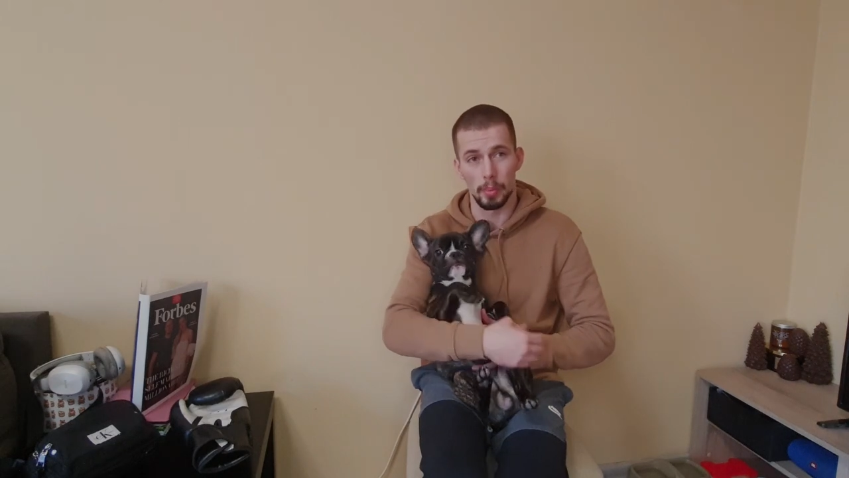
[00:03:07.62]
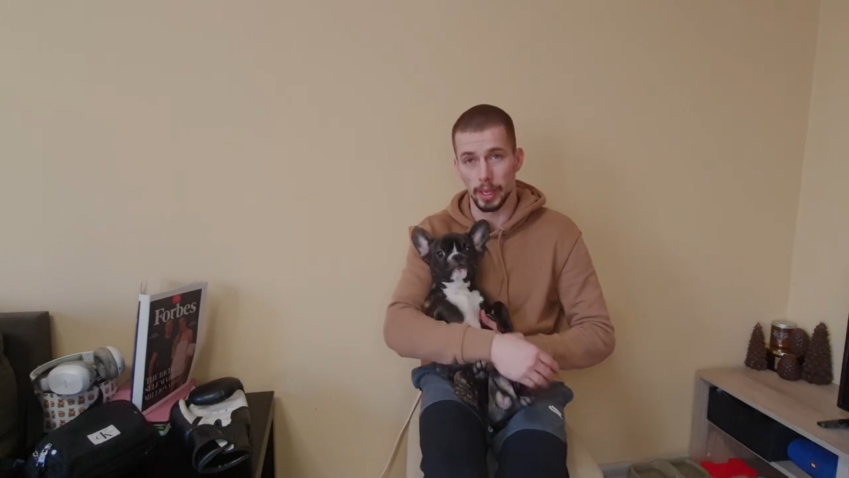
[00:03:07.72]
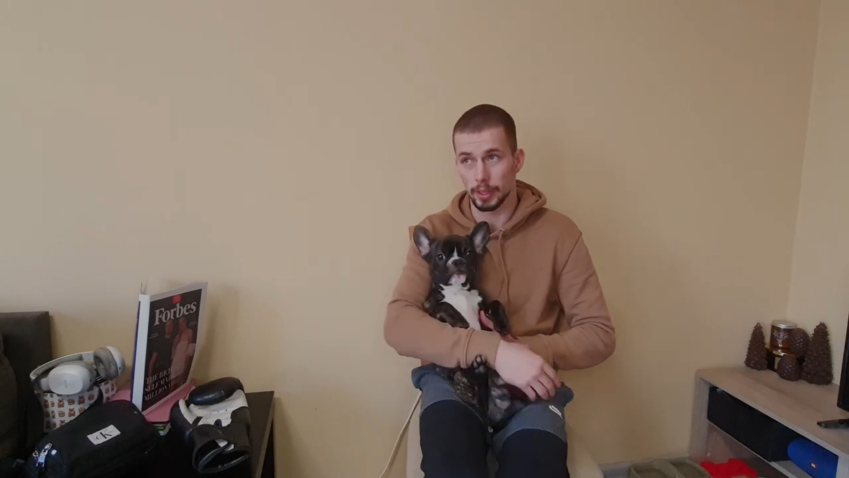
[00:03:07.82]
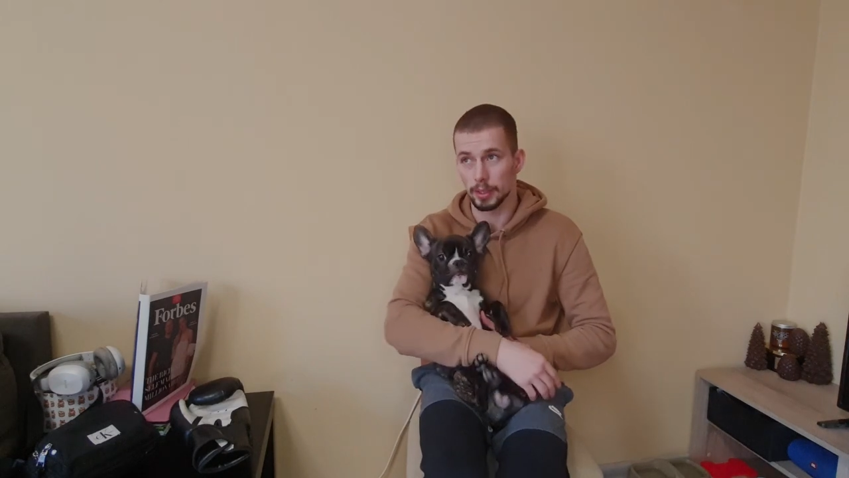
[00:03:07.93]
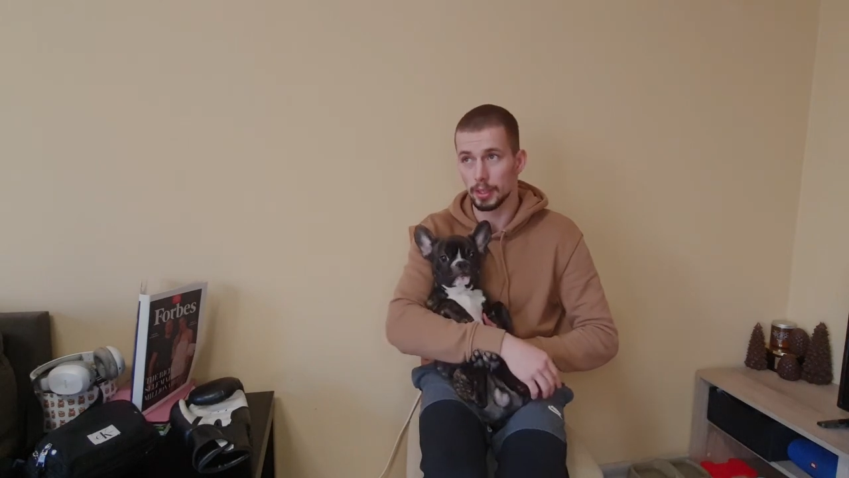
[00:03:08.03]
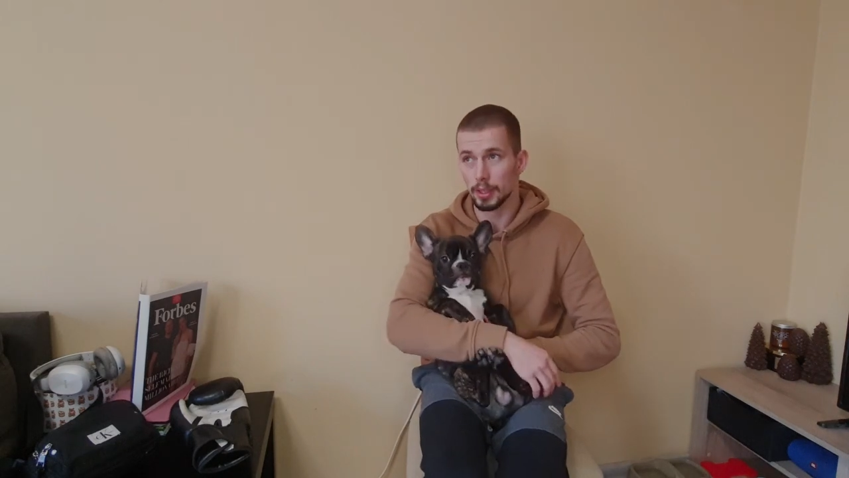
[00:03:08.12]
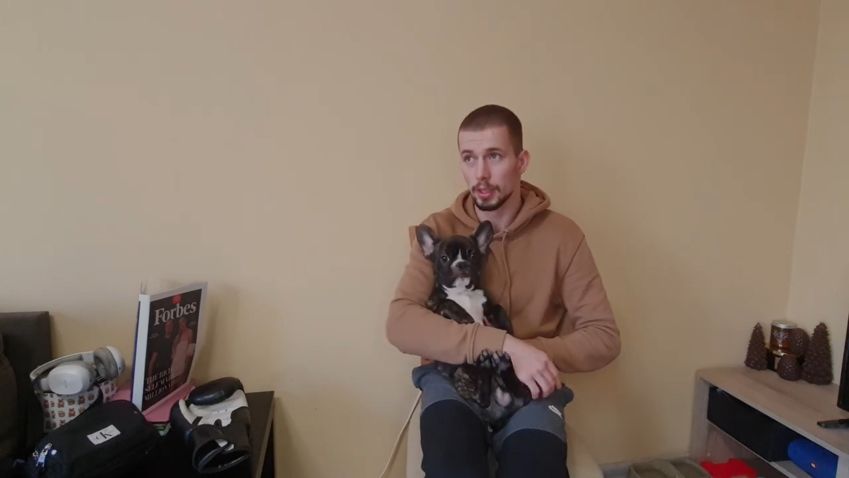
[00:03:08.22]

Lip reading: man,